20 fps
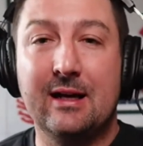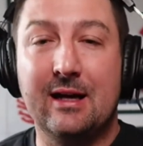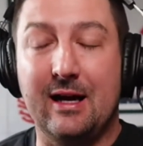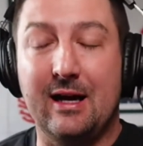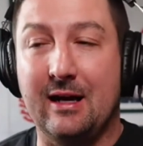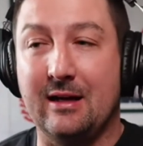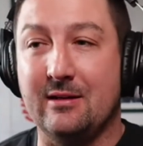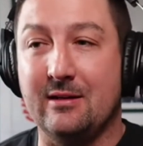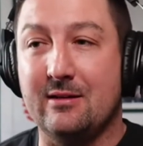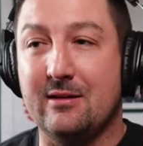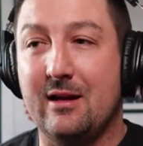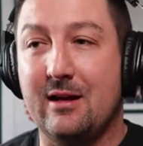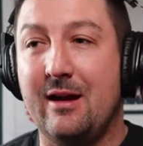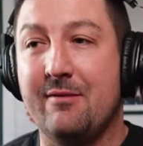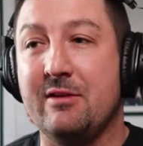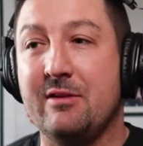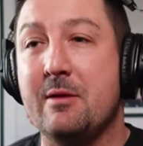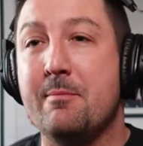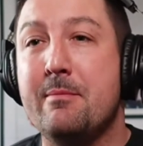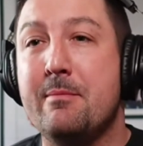and
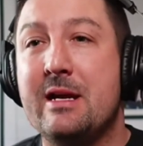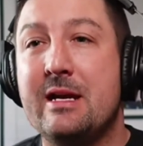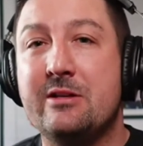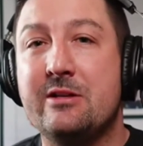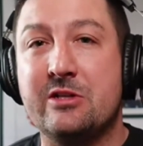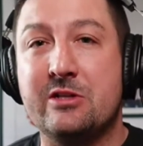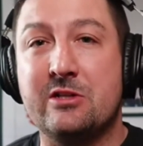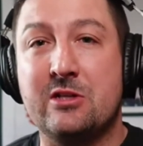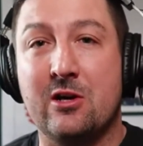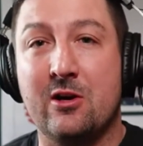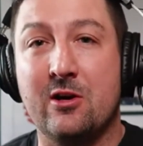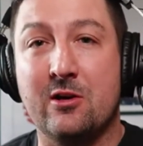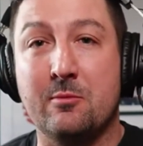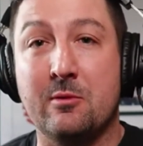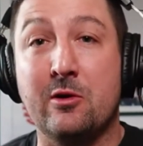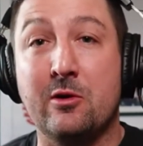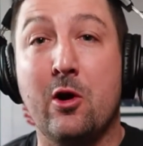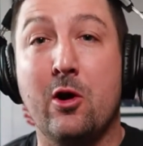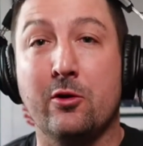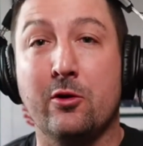having a major
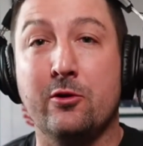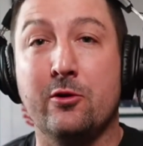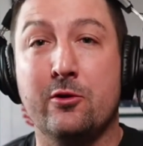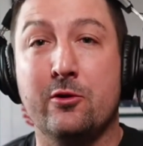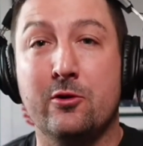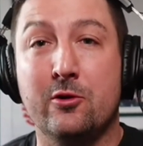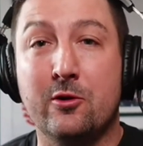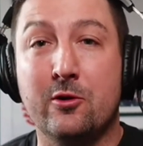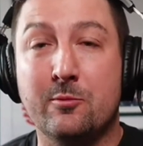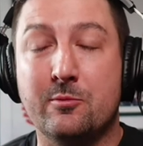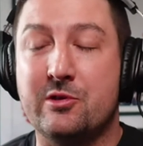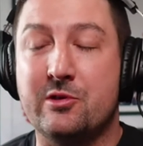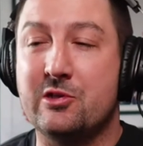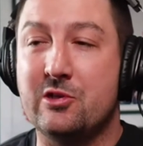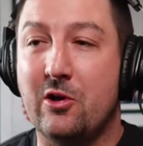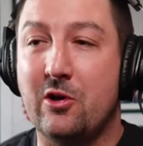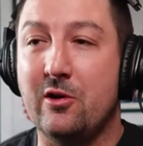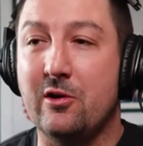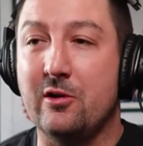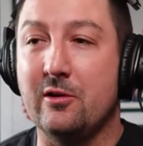tournament on home
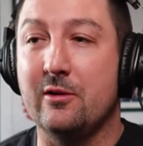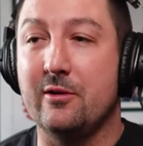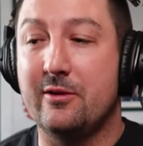soil